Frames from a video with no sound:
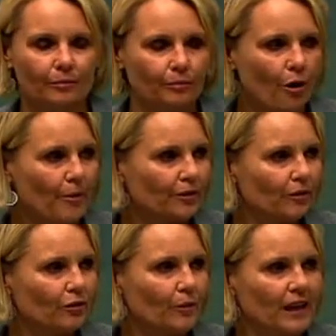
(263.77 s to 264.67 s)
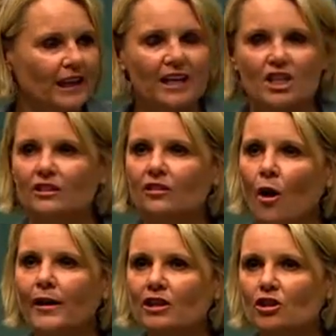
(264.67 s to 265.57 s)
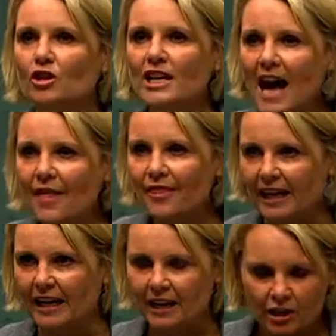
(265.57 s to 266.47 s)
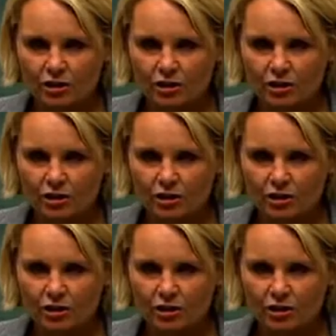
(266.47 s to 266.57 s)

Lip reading: promises from the election is going to do nothing